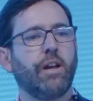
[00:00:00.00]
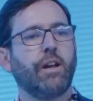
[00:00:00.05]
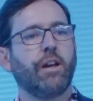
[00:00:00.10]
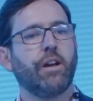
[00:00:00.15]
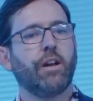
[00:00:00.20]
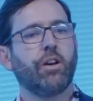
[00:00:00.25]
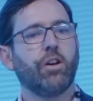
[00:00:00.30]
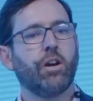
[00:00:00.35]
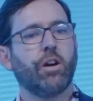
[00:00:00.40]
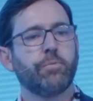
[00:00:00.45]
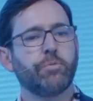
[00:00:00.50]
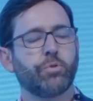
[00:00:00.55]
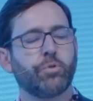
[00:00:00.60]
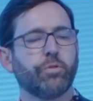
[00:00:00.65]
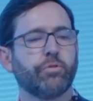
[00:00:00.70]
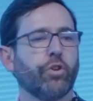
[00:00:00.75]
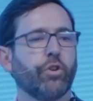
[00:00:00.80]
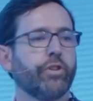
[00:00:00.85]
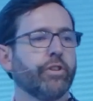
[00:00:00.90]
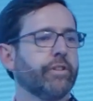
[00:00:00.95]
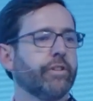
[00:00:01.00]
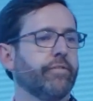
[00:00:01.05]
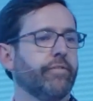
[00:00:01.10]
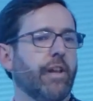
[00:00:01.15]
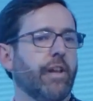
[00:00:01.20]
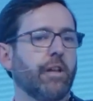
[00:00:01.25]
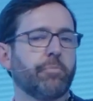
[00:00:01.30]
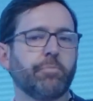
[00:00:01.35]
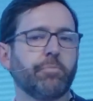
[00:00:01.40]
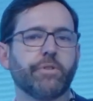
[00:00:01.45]
sort of on the
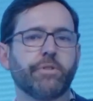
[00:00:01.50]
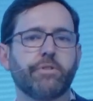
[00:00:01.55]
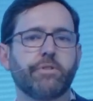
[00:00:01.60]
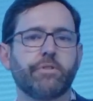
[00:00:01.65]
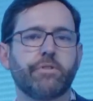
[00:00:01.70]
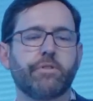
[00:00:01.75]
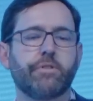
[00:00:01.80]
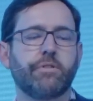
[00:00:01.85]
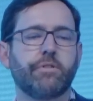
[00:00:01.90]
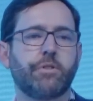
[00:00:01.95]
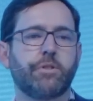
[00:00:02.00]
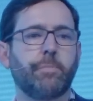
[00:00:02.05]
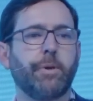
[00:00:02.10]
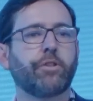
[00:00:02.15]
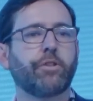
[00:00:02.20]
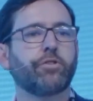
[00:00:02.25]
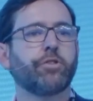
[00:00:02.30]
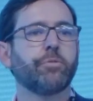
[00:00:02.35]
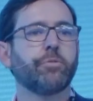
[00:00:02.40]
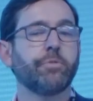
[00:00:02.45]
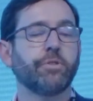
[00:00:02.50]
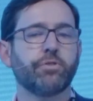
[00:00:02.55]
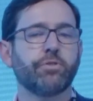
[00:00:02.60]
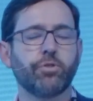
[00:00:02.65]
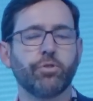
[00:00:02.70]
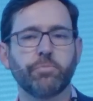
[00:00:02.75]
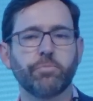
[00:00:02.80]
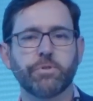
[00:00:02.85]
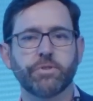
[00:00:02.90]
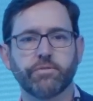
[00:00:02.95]
development spectrum in
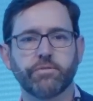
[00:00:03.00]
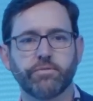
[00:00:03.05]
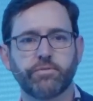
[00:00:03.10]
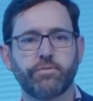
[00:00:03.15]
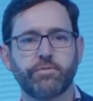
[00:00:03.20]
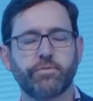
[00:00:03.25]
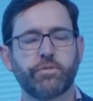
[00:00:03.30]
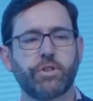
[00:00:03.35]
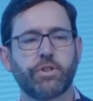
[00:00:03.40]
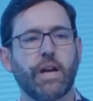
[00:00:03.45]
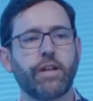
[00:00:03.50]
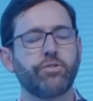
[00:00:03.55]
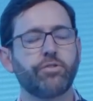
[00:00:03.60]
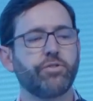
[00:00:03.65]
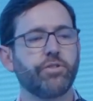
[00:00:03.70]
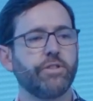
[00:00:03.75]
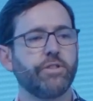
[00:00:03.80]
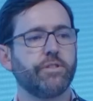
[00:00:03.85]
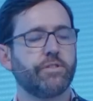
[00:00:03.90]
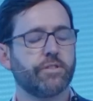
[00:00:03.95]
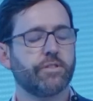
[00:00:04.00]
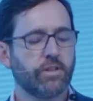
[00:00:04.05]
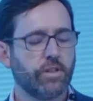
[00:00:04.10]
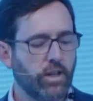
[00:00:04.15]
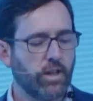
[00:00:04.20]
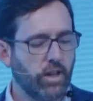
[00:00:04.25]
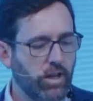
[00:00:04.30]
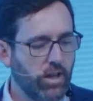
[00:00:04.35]
terms of countries,